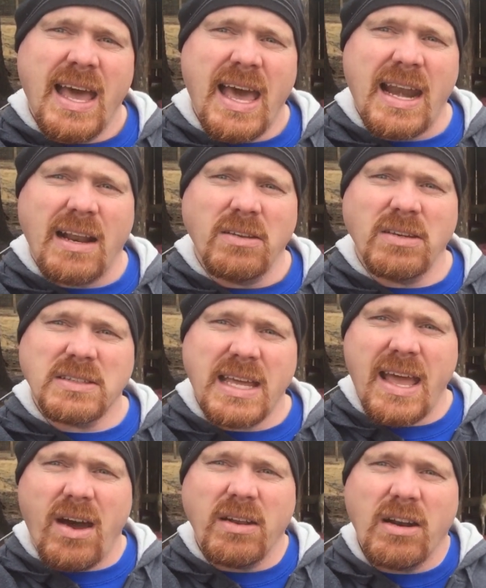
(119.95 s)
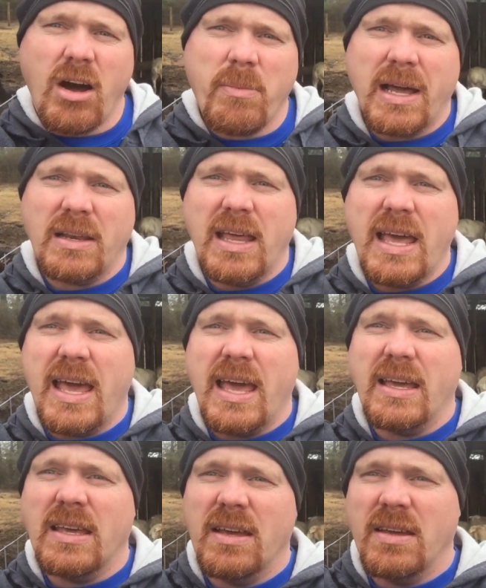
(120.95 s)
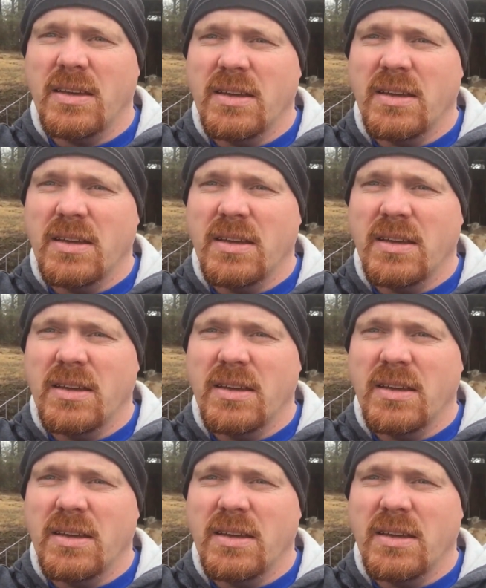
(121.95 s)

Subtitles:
And I looked down and on my leg,